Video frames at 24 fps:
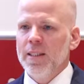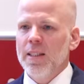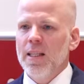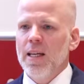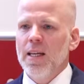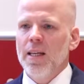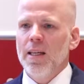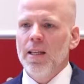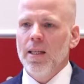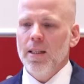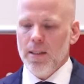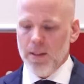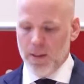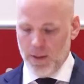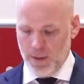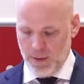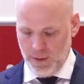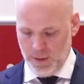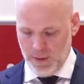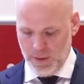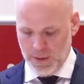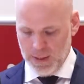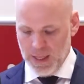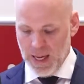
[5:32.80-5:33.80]
They
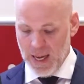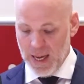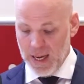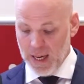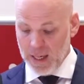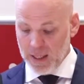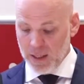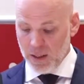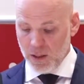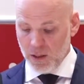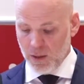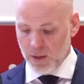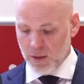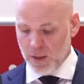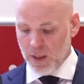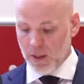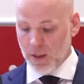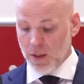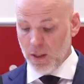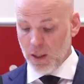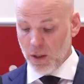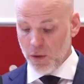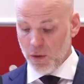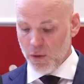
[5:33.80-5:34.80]
act
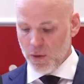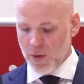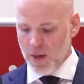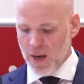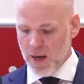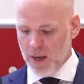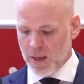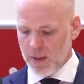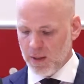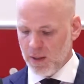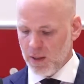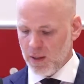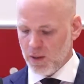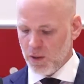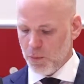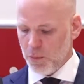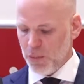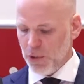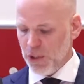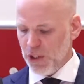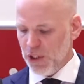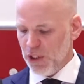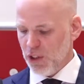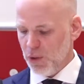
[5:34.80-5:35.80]
and need to act as a
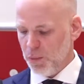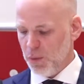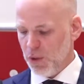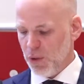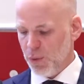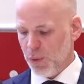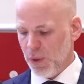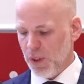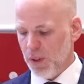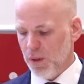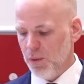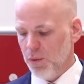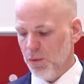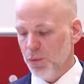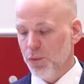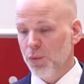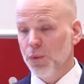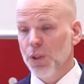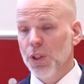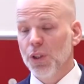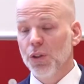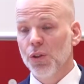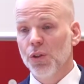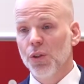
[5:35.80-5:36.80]
bridge between
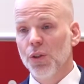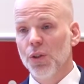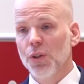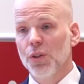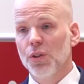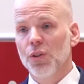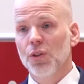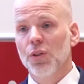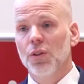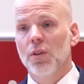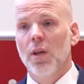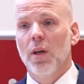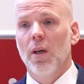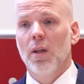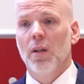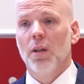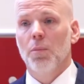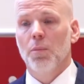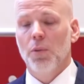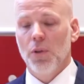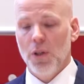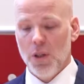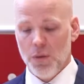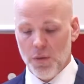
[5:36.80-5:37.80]
research and
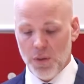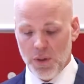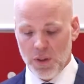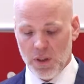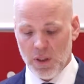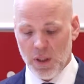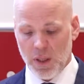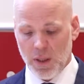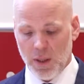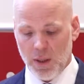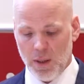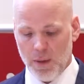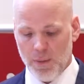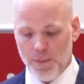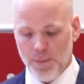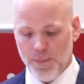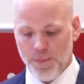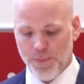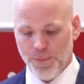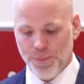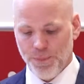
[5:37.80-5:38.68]
the private sector.